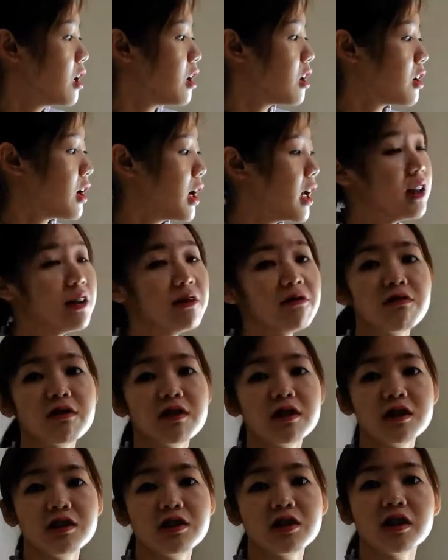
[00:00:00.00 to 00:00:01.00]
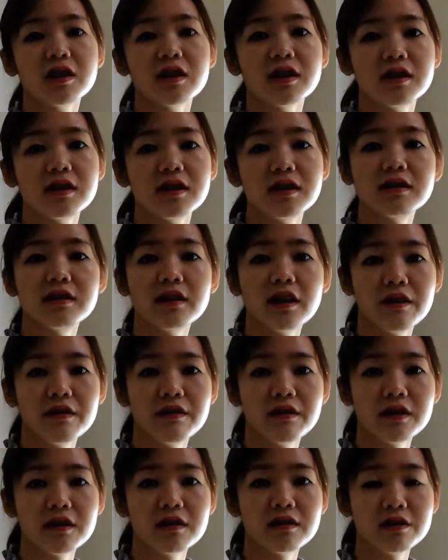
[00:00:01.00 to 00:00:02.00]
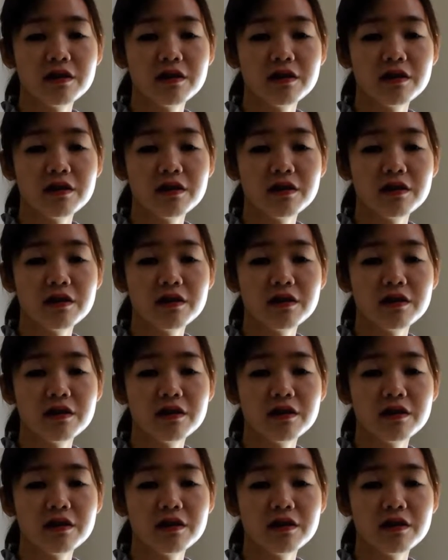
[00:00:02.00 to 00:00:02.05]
or any furniture in this area.